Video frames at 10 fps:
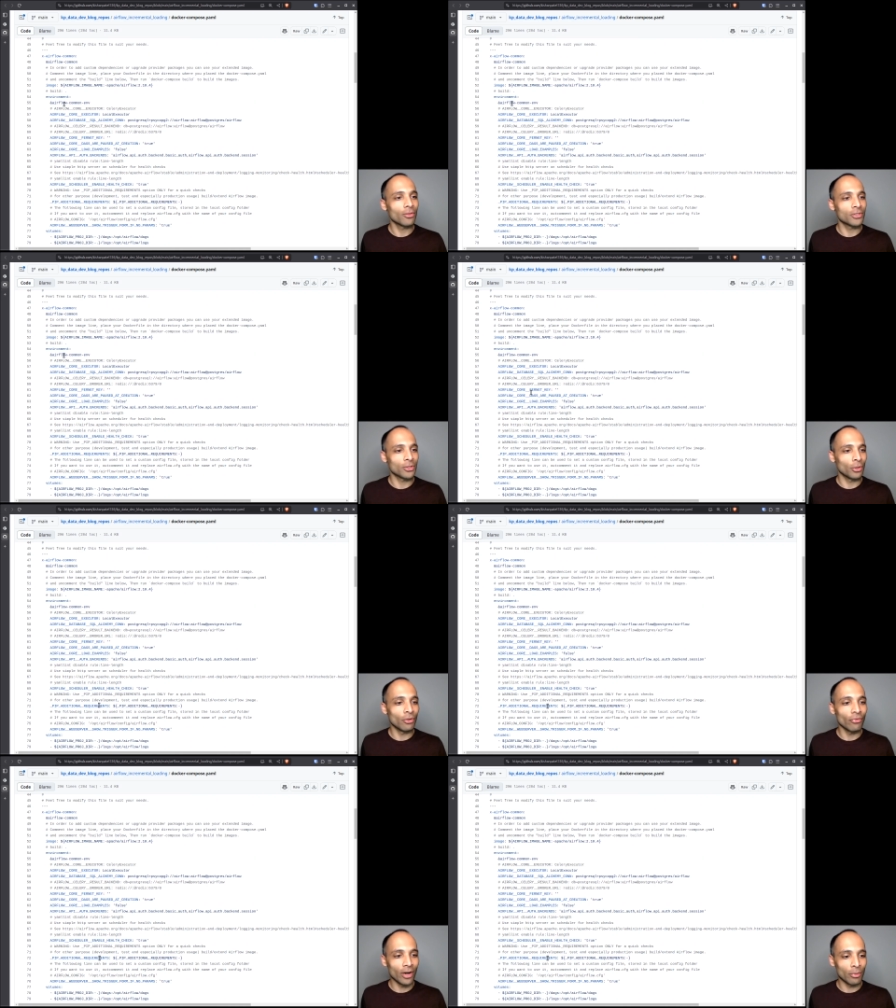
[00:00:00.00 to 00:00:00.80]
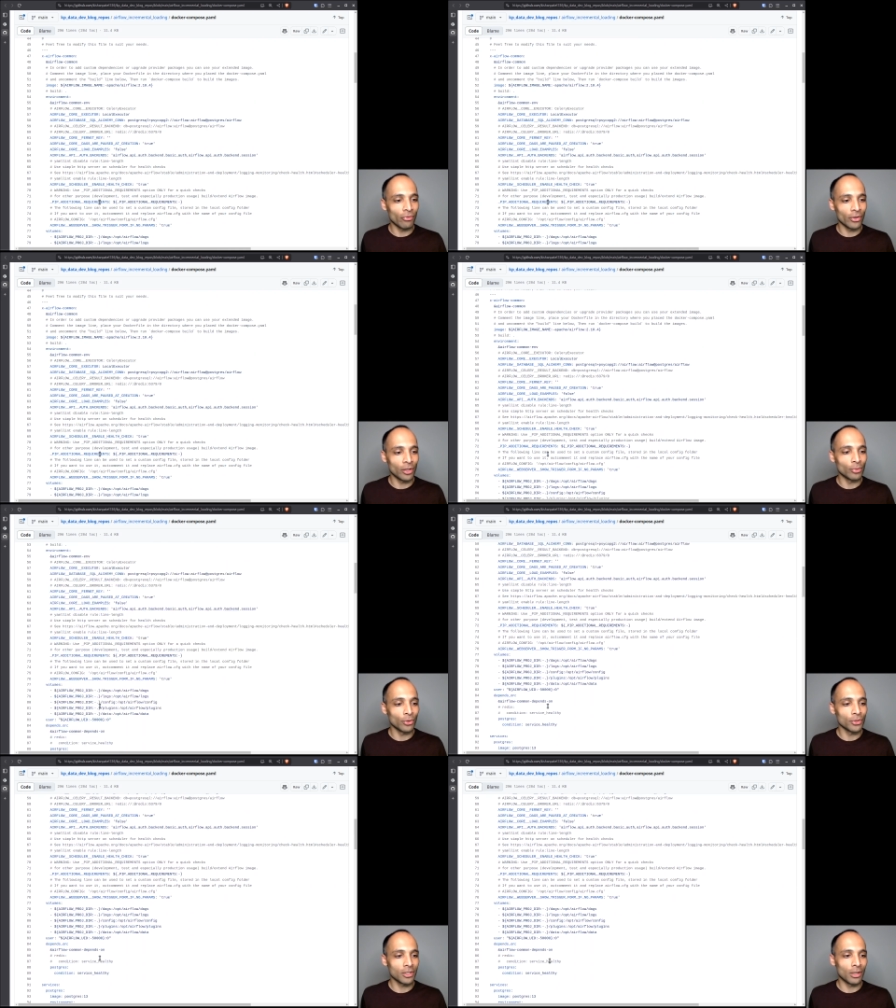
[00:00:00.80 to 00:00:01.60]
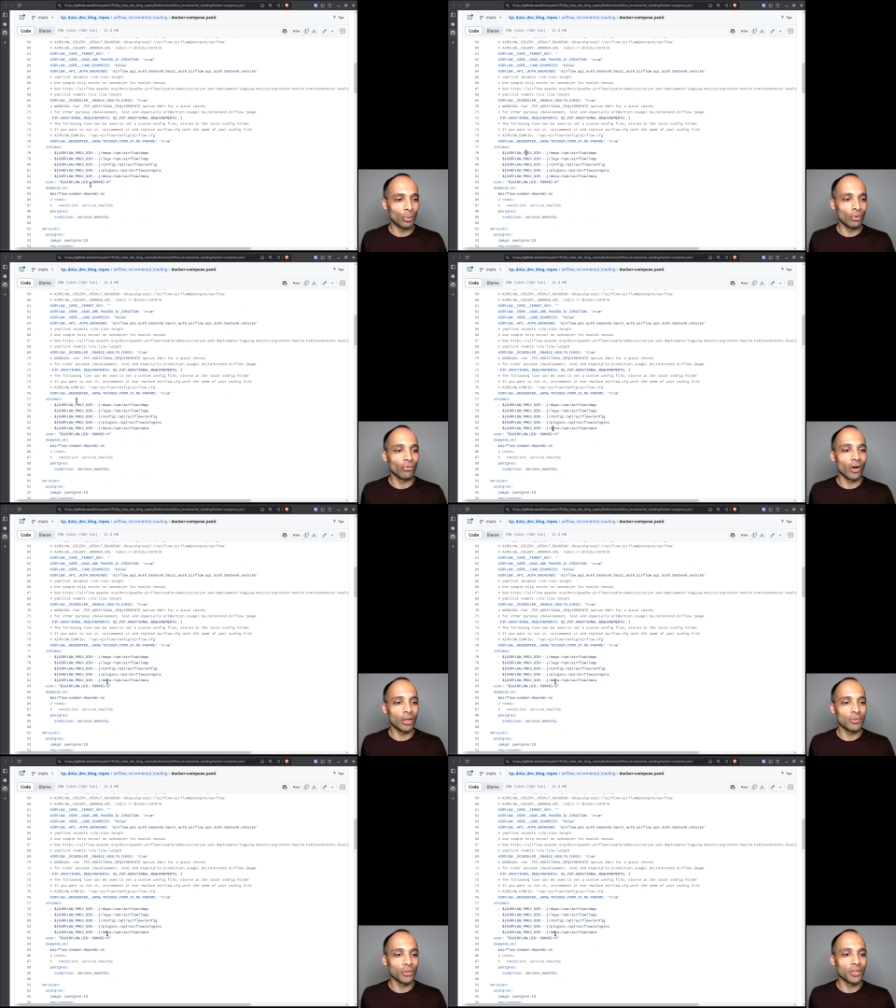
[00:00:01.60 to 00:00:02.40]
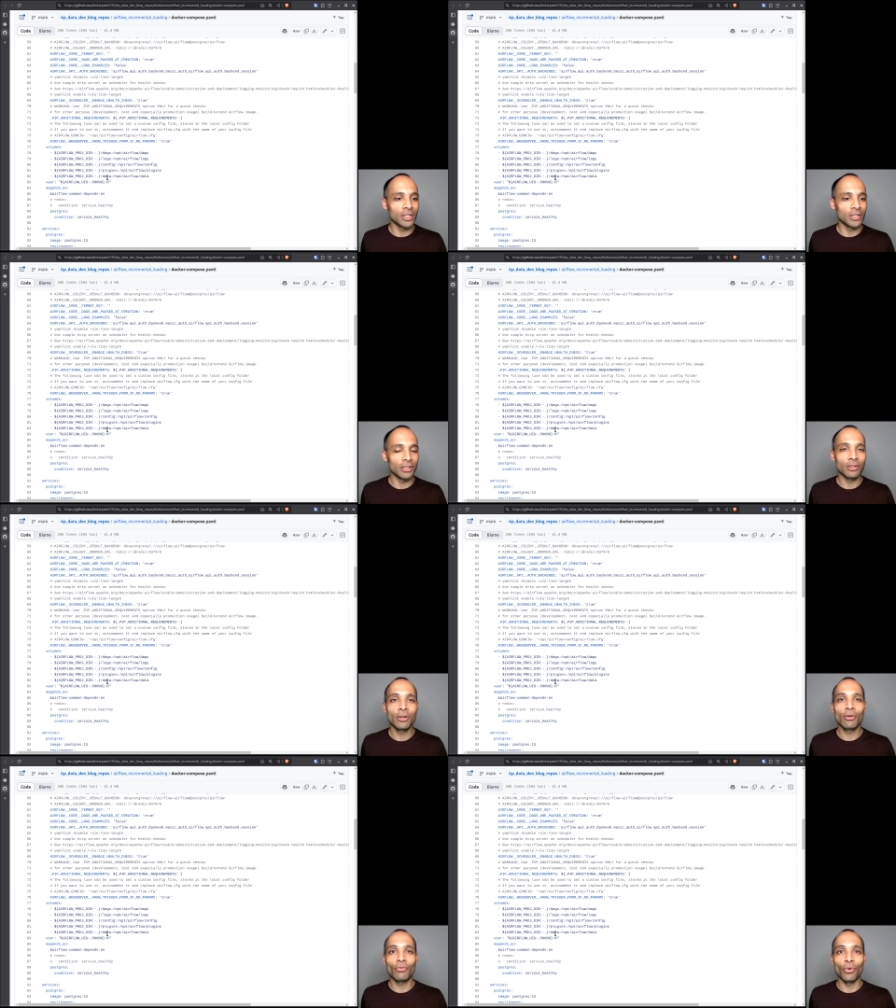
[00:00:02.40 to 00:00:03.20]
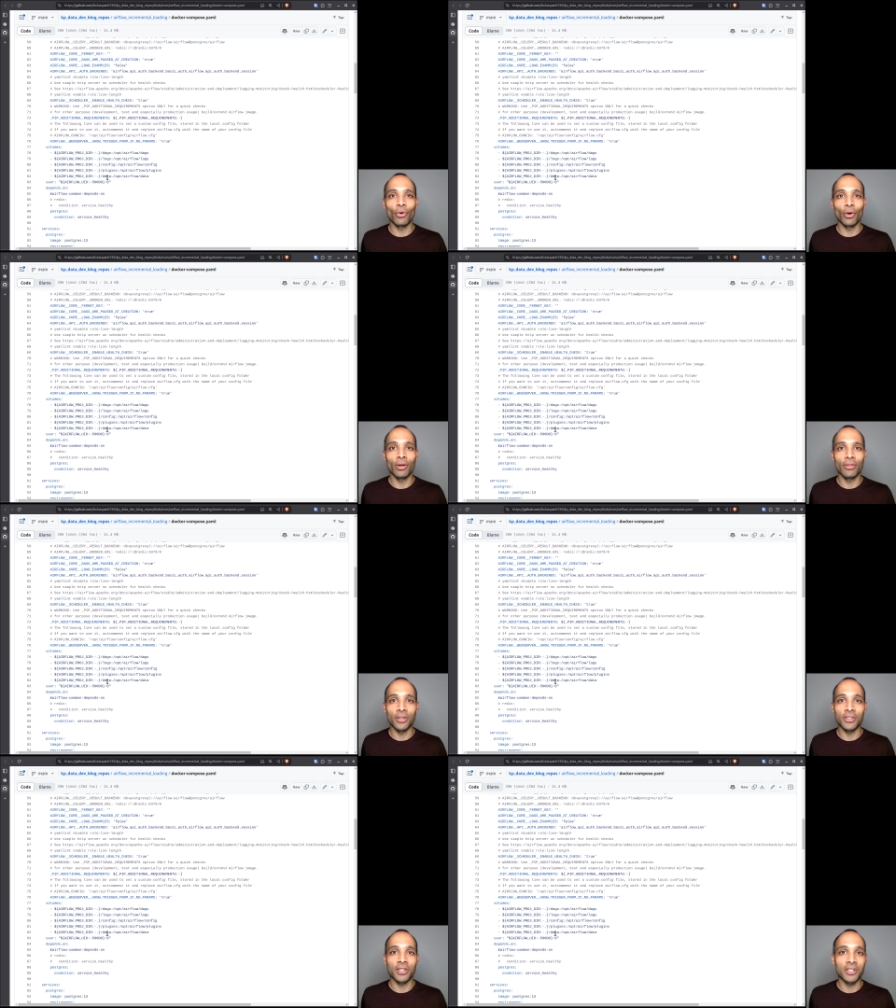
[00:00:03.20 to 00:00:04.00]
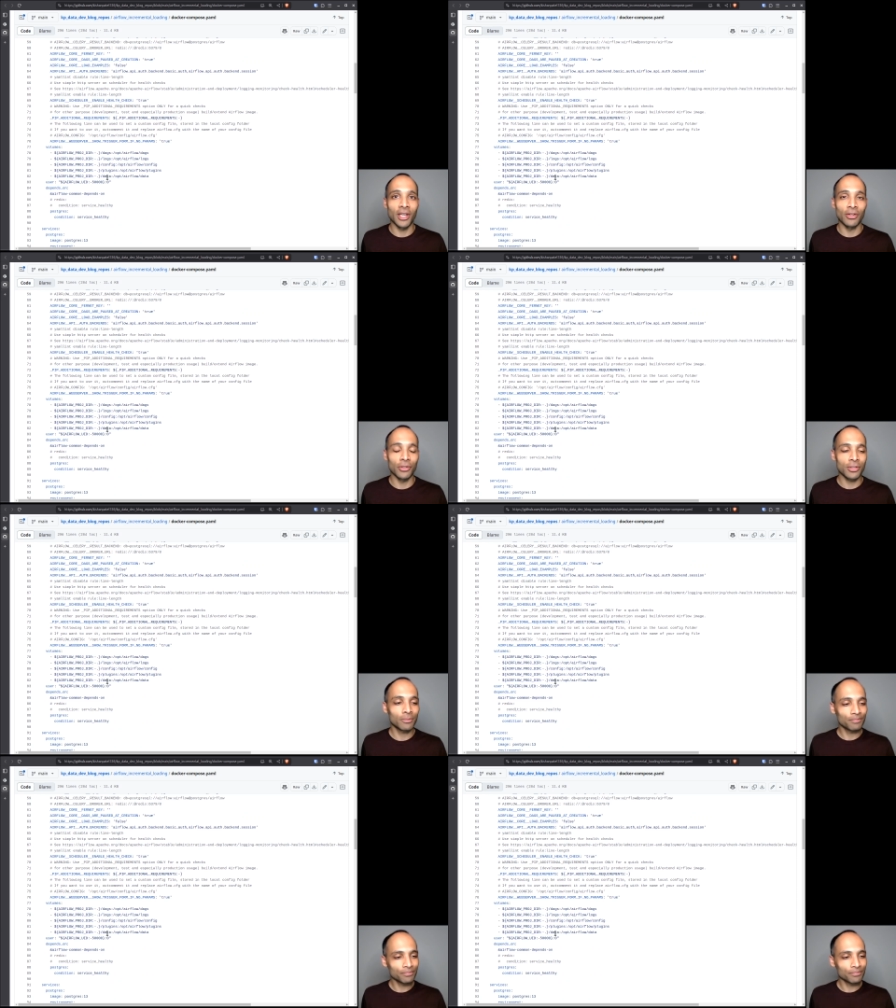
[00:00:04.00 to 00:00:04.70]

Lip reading: certain environment variables, and what volumes are needed for these containers.